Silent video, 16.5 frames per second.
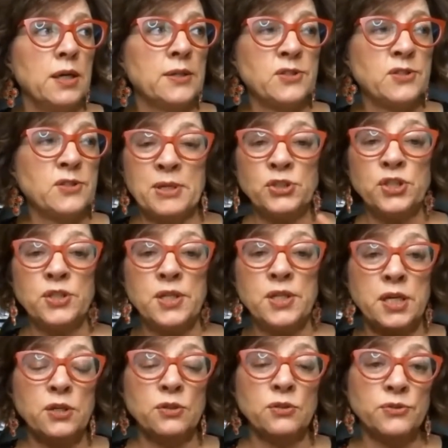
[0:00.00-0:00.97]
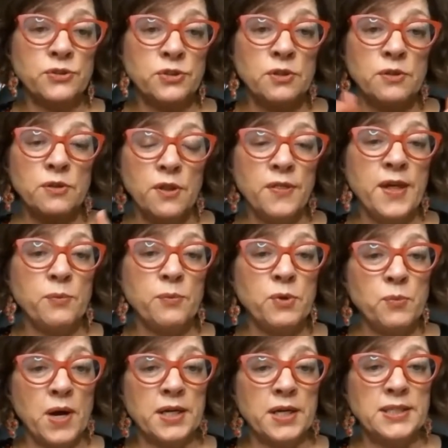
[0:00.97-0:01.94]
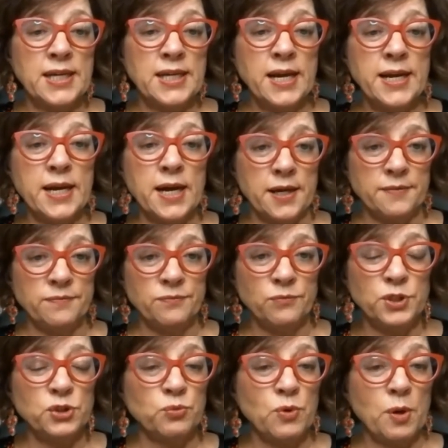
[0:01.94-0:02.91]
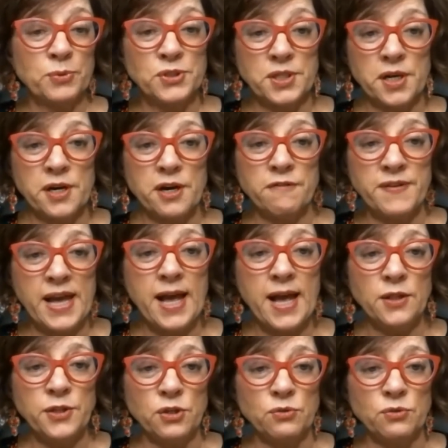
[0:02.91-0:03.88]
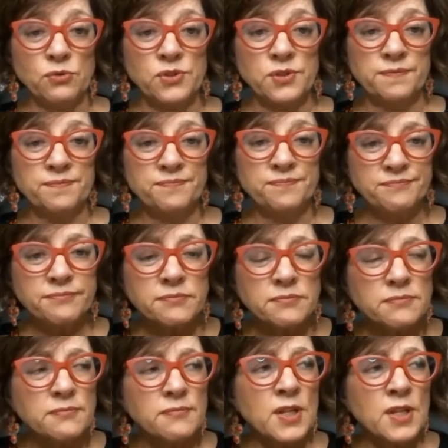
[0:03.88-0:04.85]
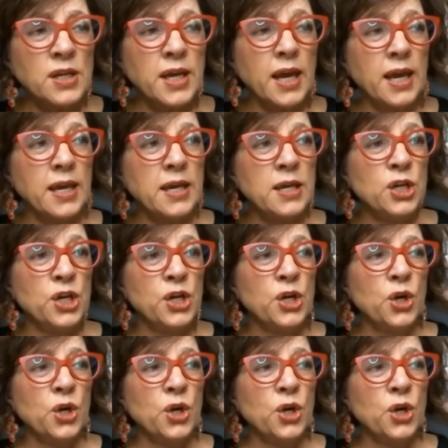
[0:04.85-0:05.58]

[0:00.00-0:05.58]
as I mentioned, the hills that we want to die on, which represent our values. Okay.